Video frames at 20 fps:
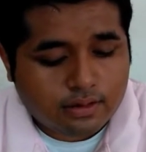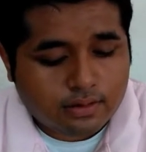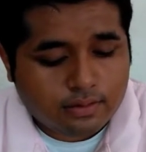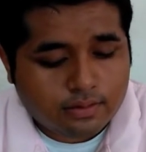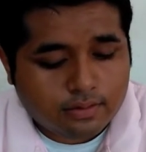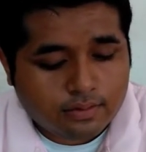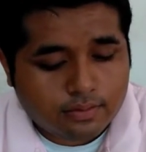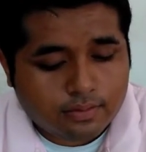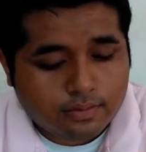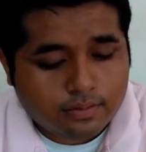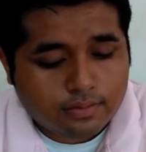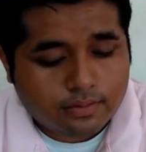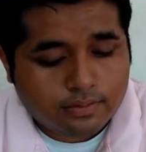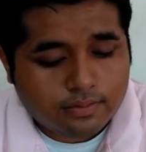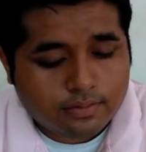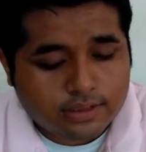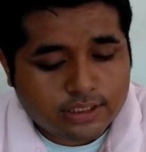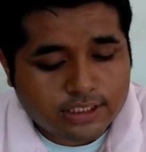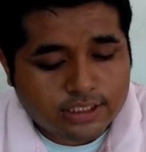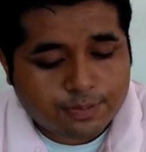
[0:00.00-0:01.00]
you know,
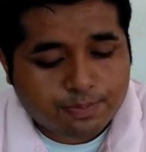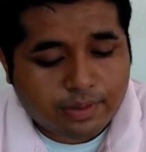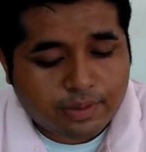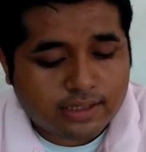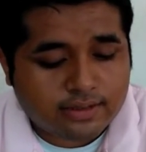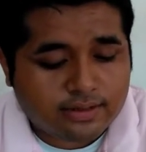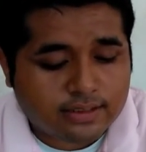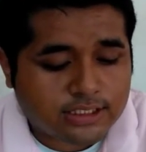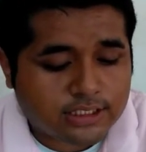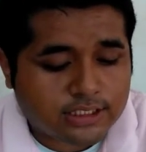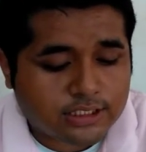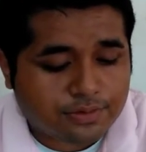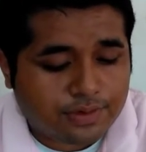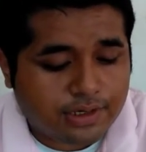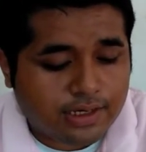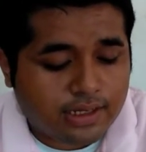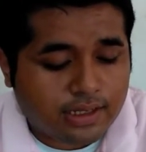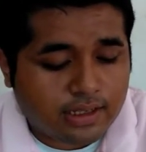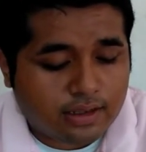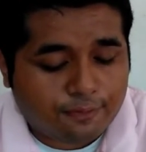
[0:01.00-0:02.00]
despite the
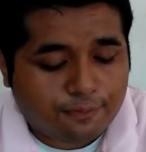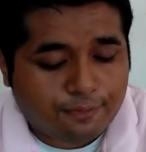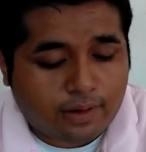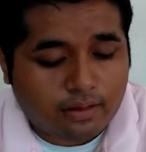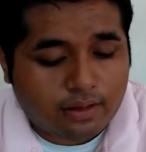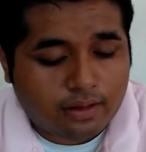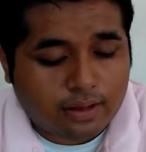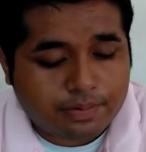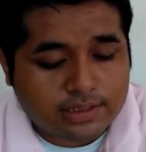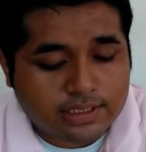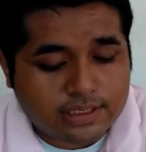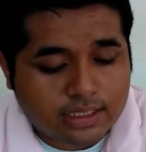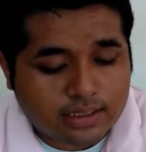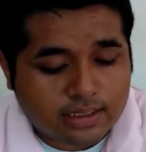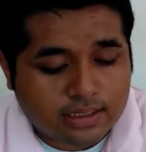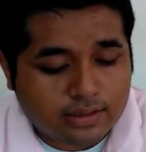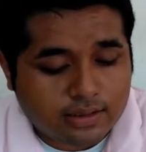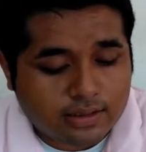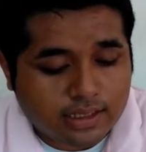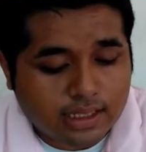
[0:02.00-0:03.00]
screening and follow-up
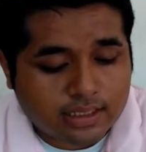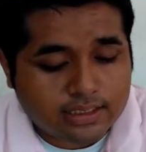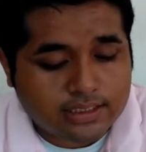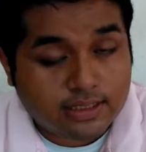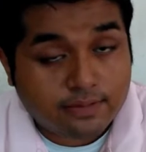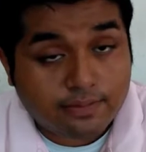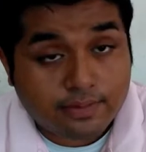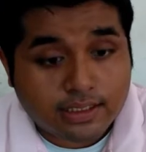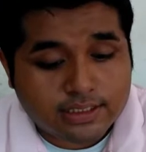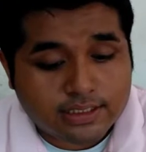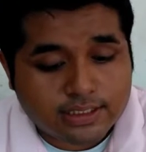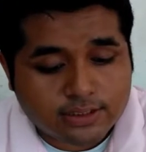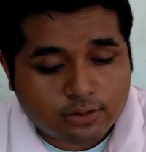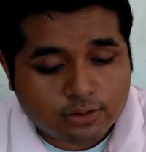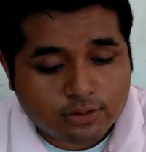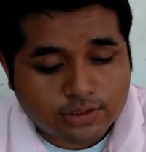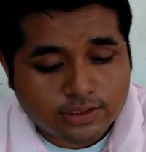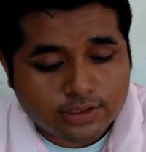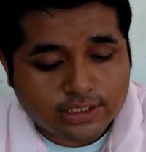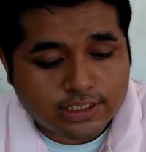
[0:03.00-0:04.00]
activity,
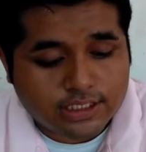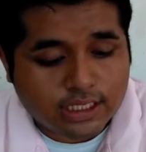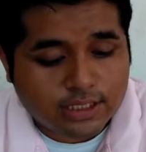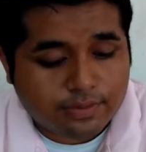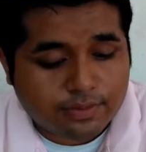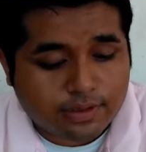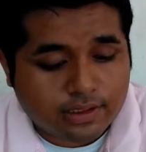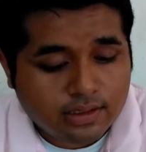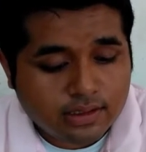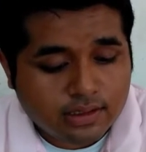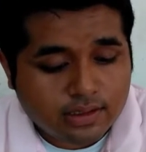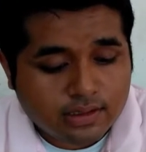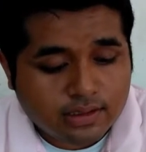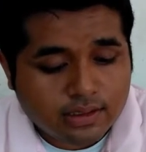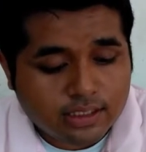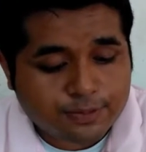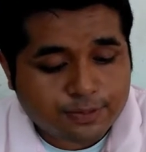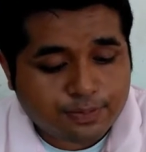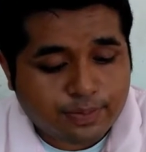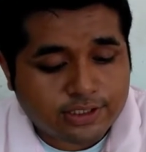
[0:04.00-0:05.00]
activities, social stigma,
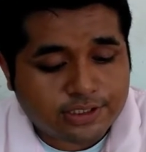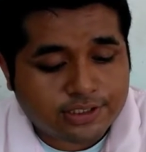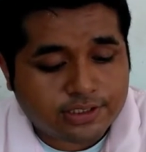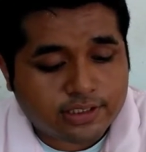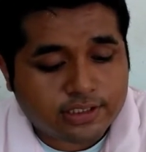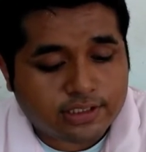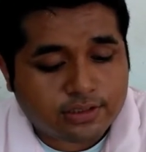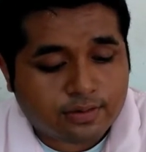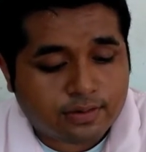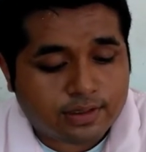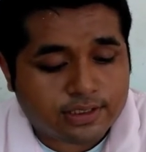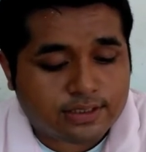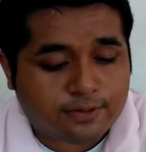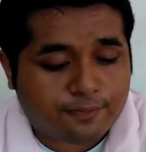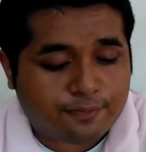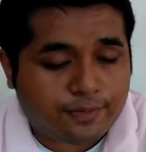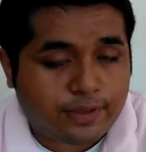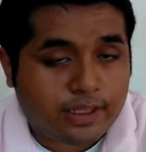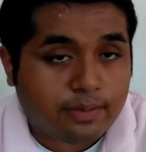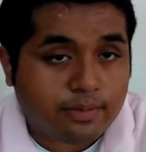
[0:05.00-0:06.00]
especially
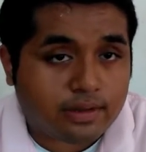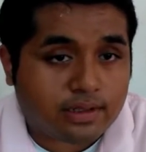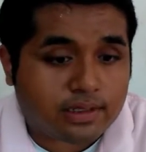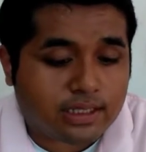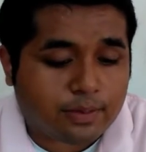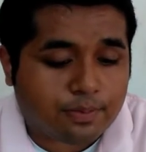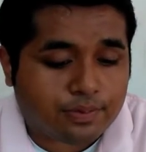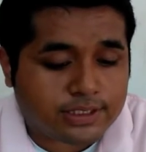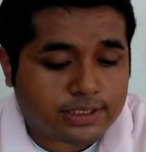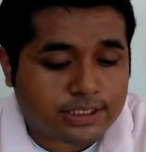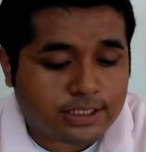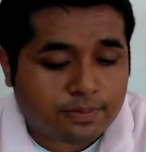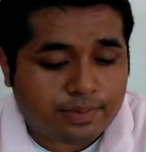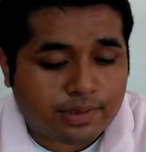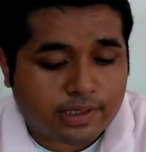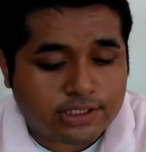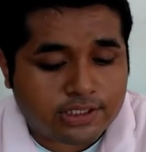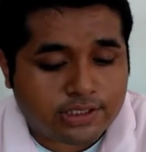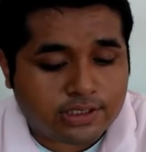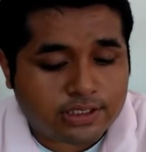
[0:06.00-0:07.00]
towards the female
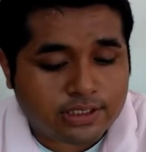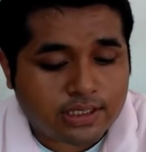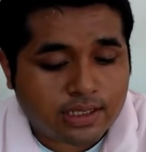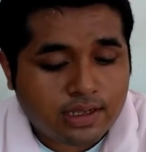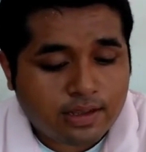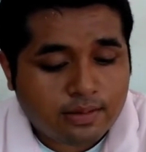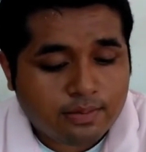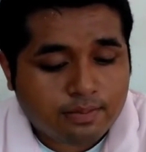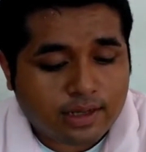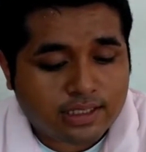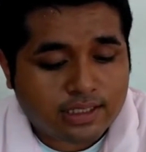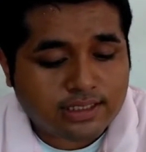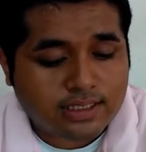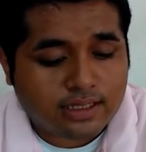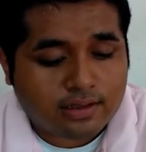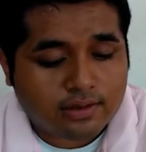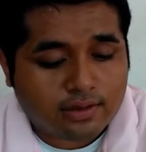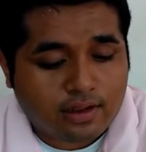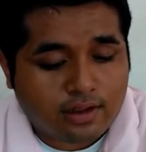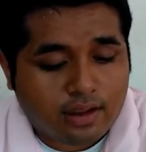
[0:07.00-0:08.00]
leprosy patients,
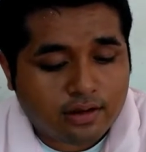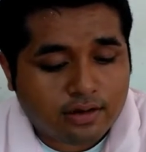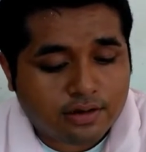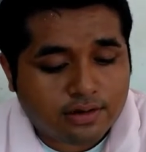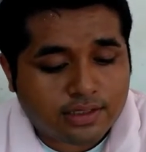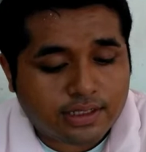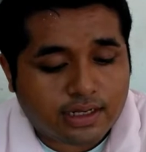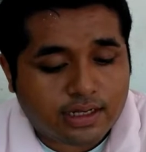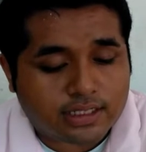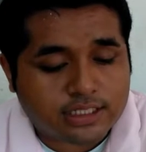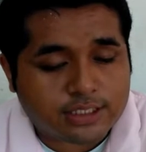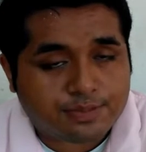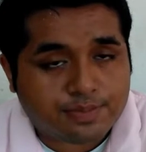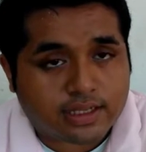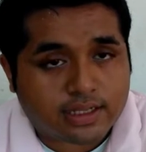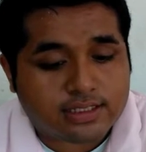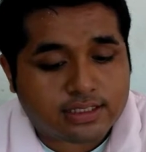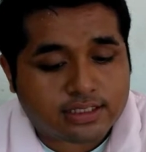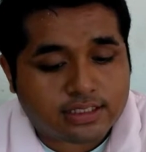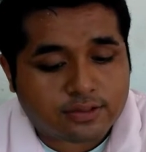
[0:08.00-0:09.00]
might take longer than
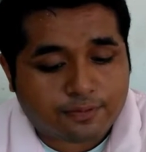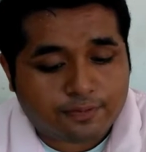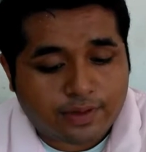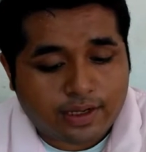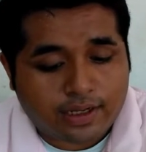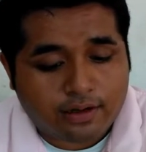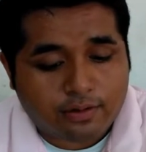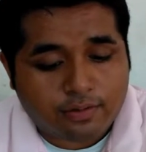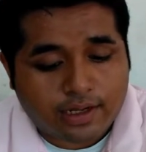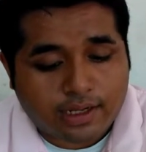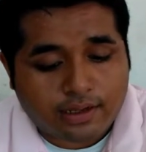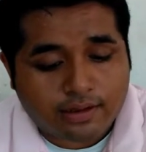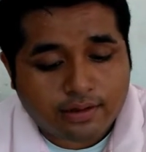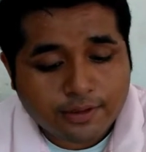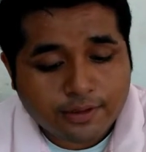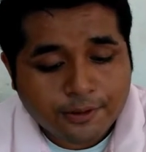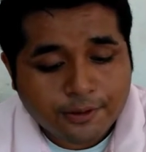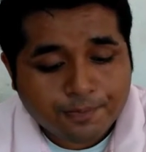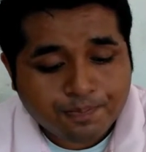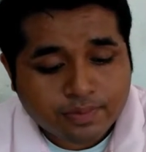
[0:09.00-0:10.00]
expected to fade
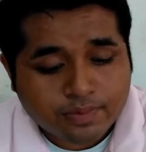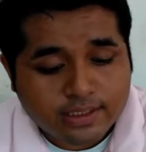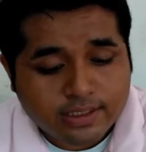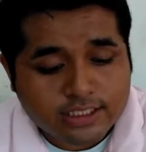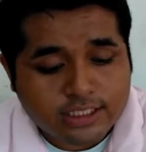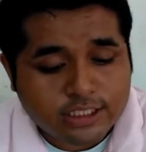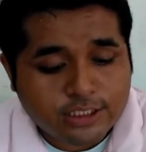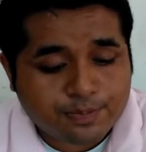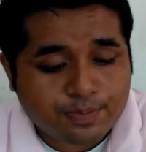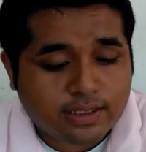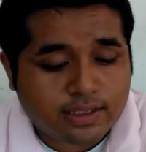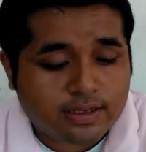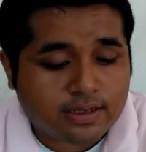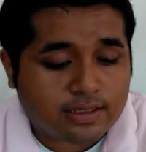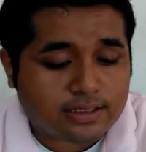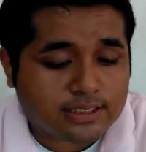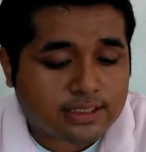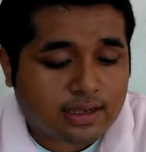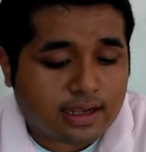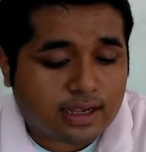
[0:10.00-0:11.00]
away. This is
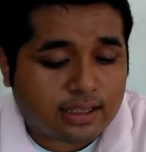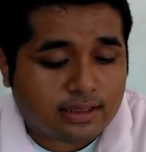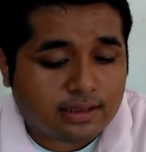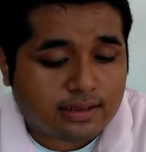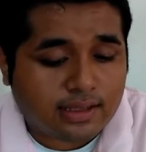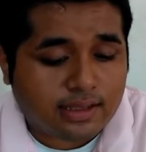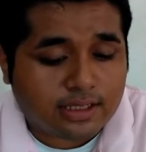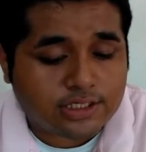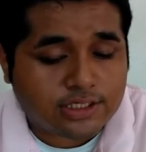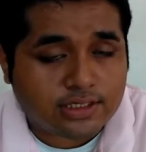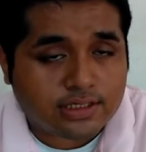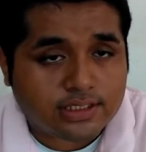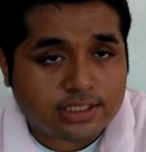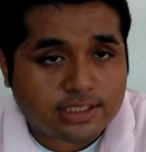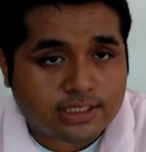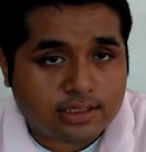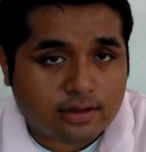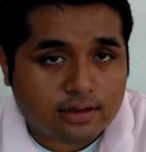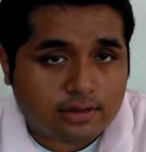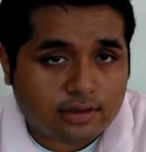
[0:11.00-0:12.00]
because the island nation
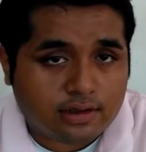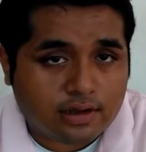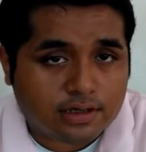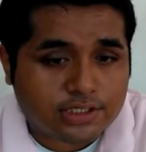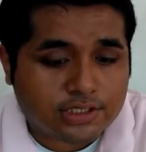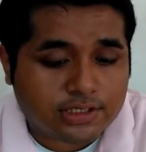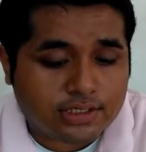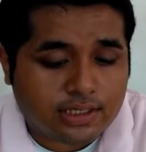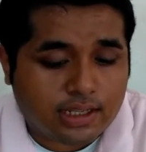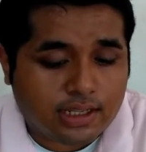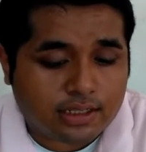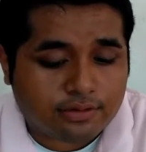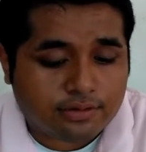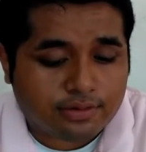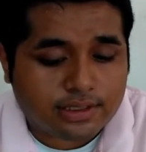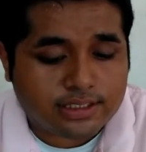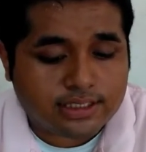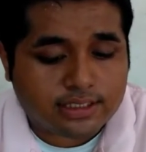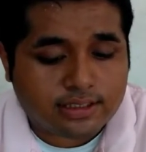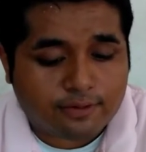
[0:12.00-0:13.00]
is still largely
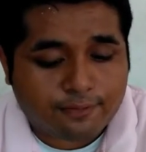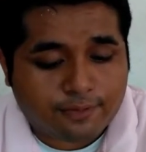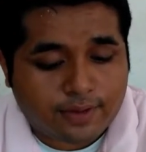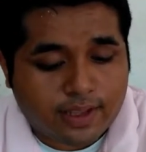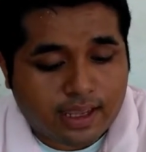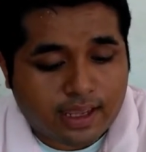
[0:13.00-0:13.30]
ignorant to